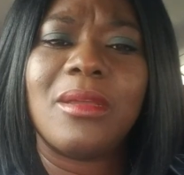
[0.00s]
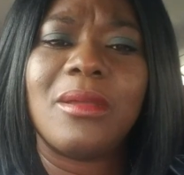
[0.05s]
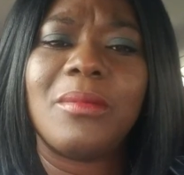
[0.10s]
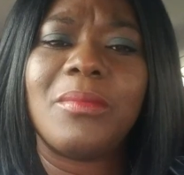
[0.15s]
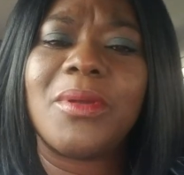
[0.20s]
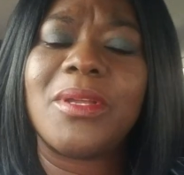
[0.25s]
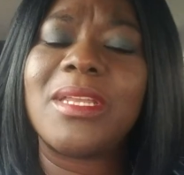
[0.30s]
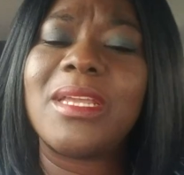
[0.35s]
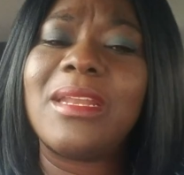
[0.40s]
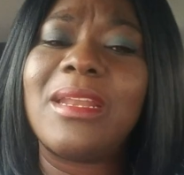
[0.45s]

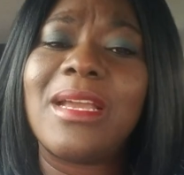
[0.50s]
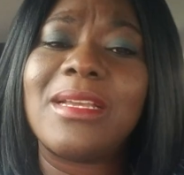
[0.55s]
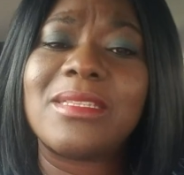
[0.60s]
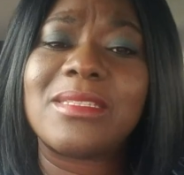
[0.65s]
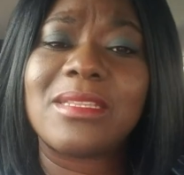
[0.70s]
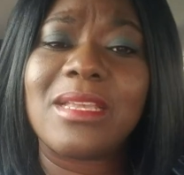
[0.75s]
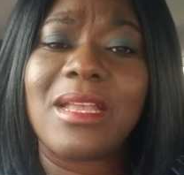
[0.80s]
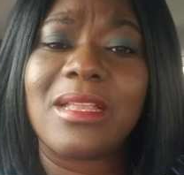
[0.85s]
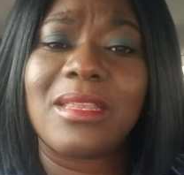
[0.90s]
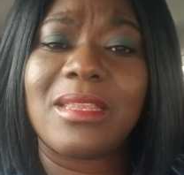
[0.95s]
But then I
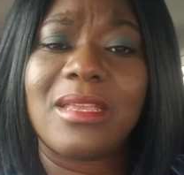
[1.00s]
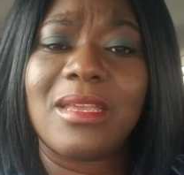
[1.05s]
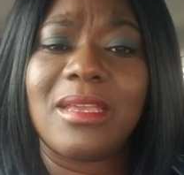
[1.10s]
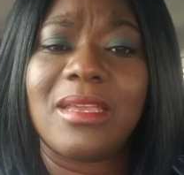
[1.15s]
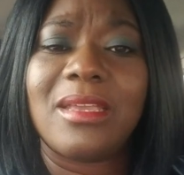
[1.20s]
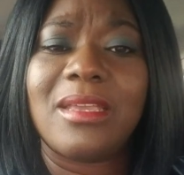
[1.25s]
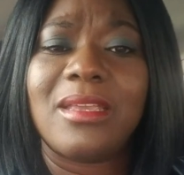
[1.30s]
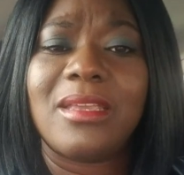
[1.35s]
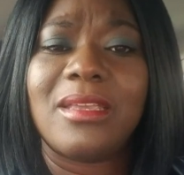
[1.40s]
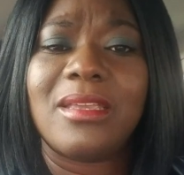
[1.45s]
sat
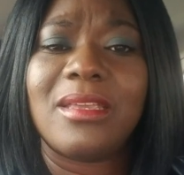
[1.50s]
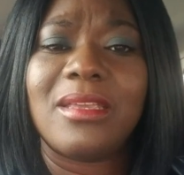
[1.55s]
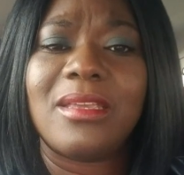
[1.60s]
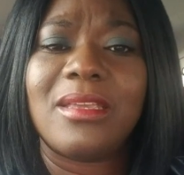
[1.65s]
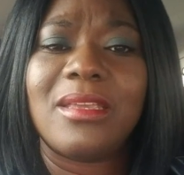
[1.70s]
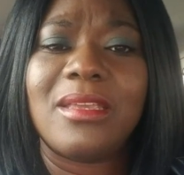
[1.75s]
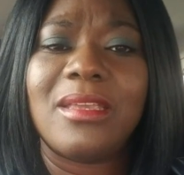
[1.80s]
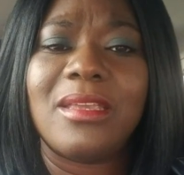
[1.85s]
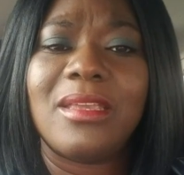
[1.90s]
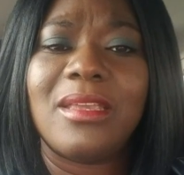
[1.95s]
there,
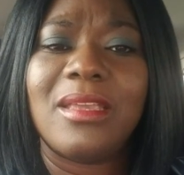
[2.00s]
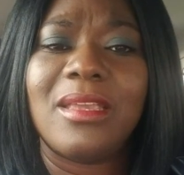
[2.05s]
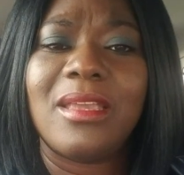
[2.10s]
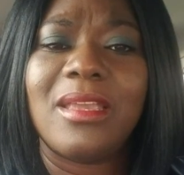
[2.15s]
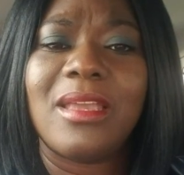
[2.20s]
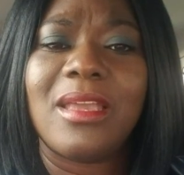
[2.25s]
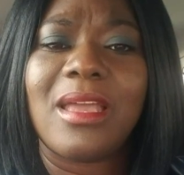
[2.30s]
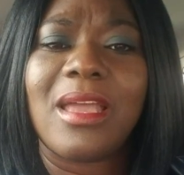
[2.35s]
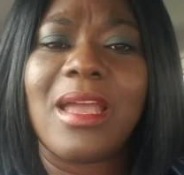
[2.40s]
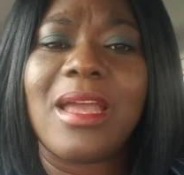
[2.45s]

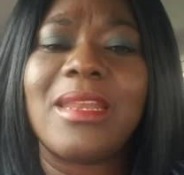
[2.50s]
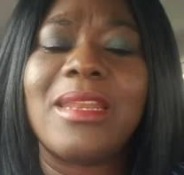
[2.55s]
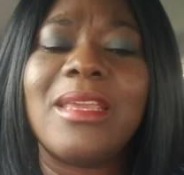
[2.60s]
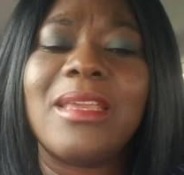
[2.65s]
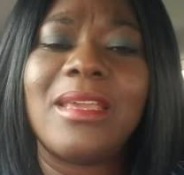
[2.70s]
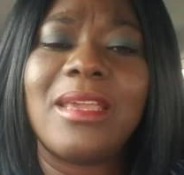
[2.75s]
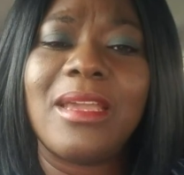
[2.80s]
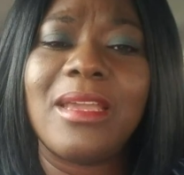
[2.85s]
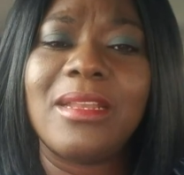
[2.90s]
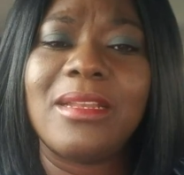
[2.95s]
and
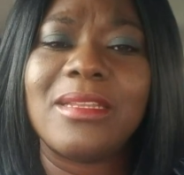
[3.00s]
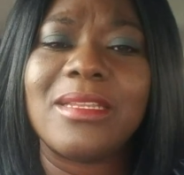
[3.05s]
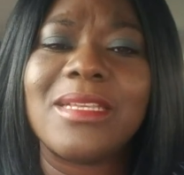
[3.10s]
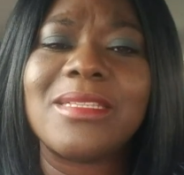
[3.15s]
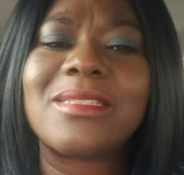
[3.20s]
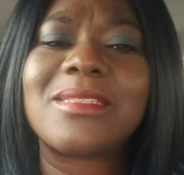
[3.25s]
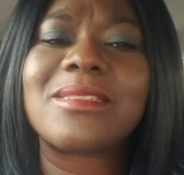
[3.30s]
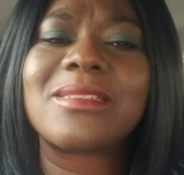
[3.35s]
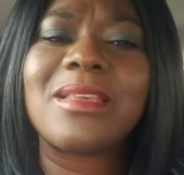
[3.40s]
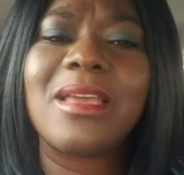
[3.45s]
again, the
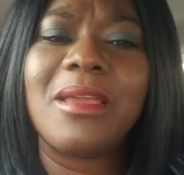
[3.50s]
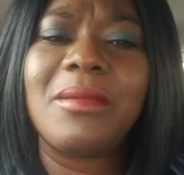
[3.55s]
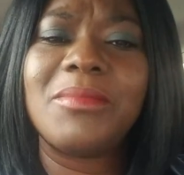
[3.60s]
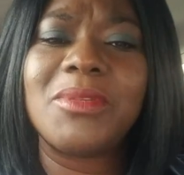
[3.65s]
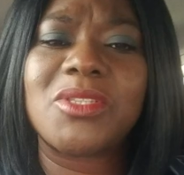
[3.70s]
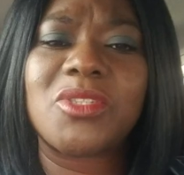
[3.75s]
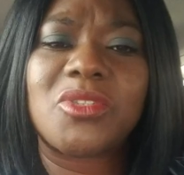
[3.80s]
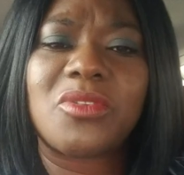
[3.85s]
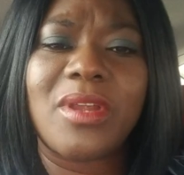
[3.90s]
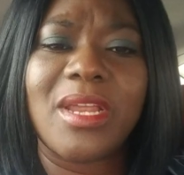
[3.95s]
same
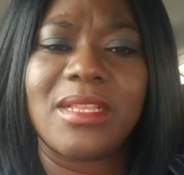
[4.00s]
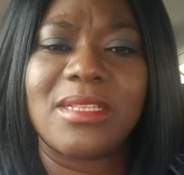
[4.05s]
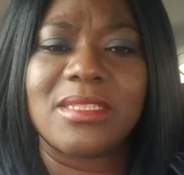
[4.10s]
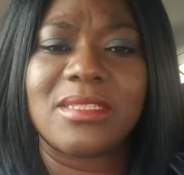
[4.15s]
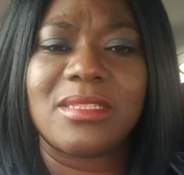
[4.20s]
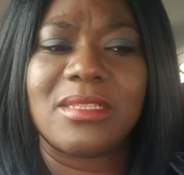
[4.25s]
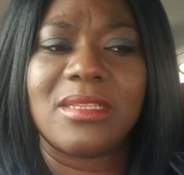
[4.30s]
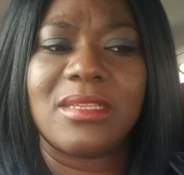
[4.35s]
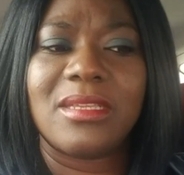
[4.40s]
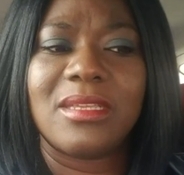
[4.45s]

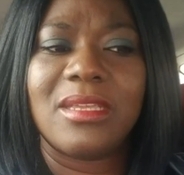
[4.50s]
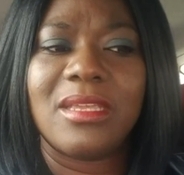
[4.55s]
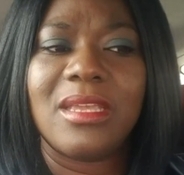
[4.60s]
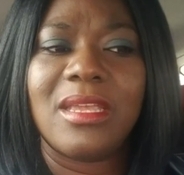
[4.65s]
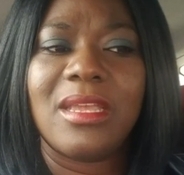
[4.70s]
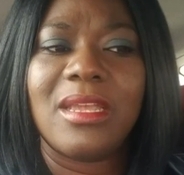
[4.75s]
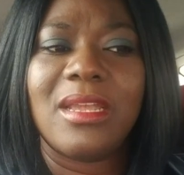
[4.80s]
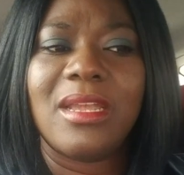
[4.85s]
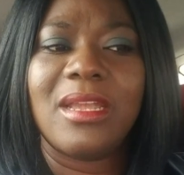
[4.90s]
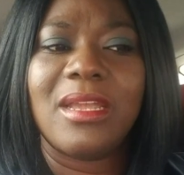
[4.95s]
strength
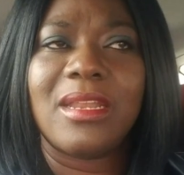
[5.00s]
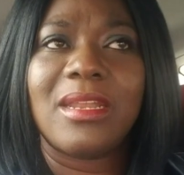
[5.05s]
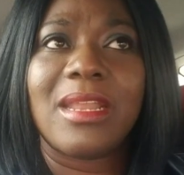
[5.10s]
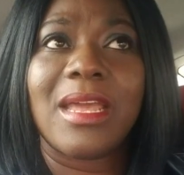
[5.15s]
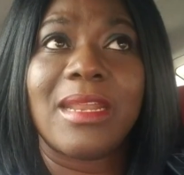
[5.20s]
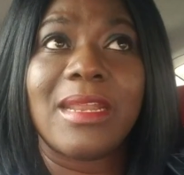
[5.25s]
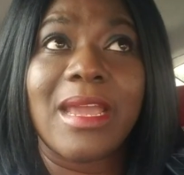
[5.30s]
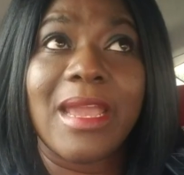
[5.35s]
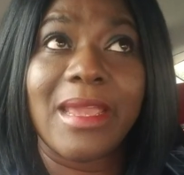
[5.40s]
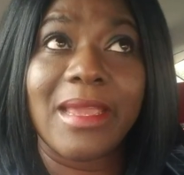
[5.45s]

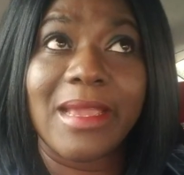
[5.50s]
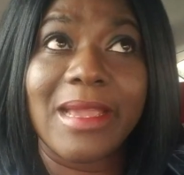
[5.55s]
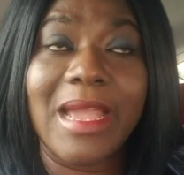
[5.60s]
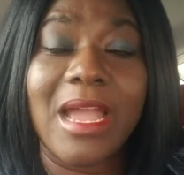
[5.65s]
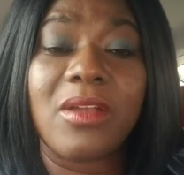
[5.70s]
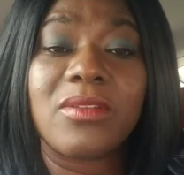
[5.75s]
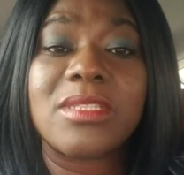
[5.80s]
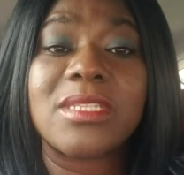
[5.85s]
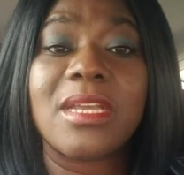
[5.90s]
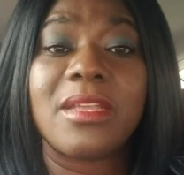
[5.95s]
that I
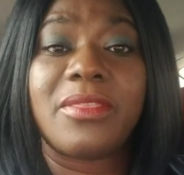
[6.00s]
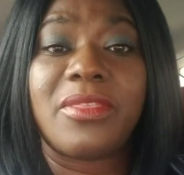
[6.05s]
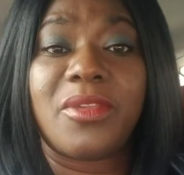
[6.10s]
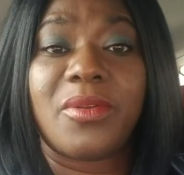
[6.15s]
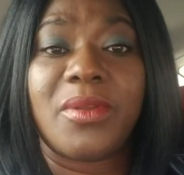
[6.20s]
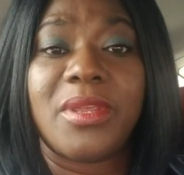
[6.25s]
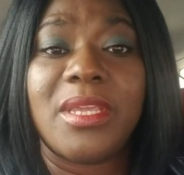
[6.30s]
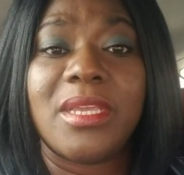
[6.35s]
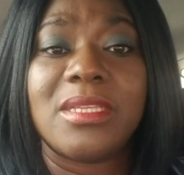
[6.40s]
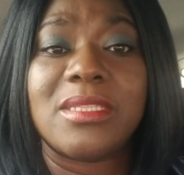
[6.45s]
encountered
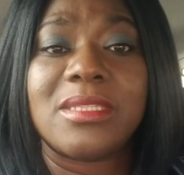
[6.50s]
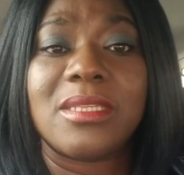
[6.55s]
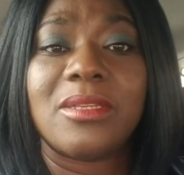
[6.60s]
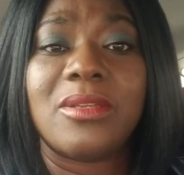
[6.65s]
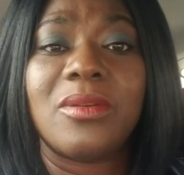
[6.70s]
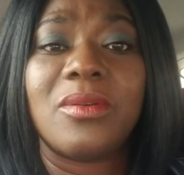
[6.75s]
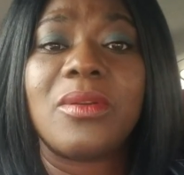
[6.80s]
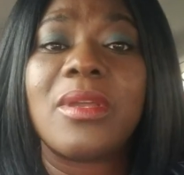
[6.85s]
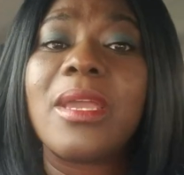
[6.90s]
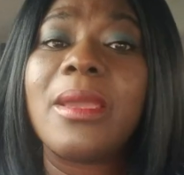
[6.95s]
3 years
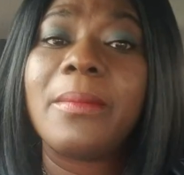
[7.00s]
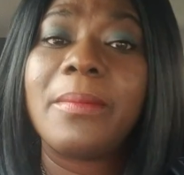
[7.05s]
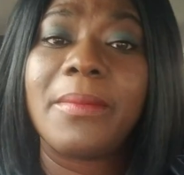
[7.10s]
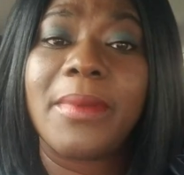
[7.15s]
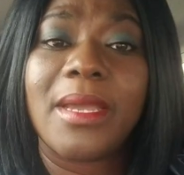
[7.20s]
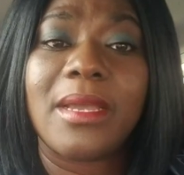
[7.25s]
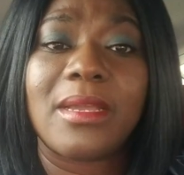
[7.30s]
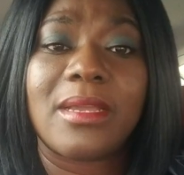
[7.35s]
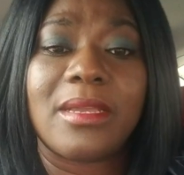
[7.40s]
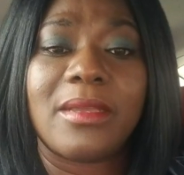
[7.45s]
ago came
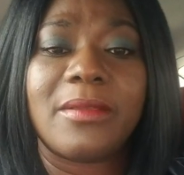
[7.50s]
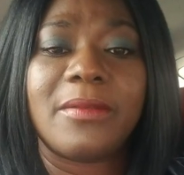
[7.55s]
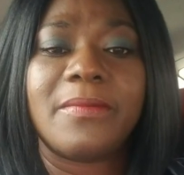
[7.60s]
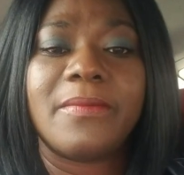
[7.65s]
back.